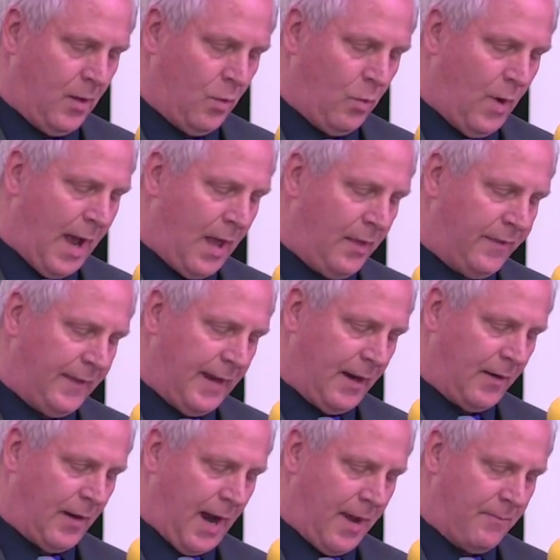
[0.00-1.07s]
While
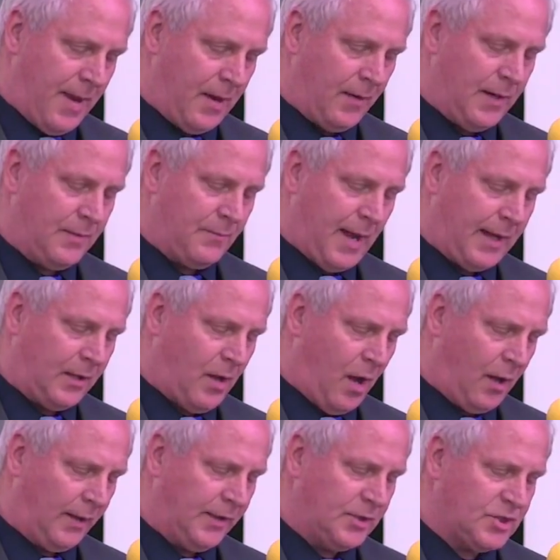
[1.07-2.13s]
there, I married my
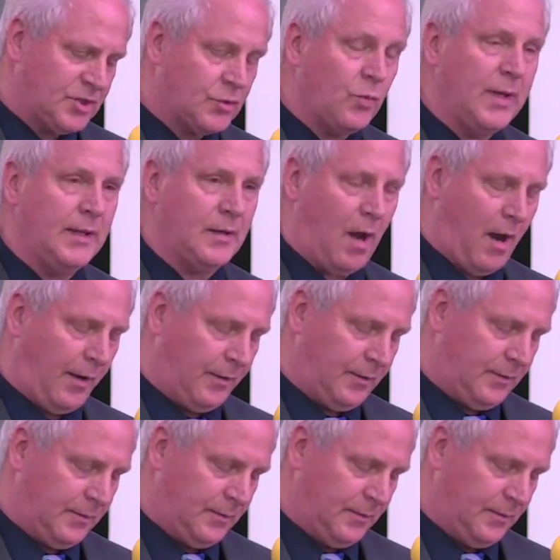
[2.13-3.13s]
college sweetheart,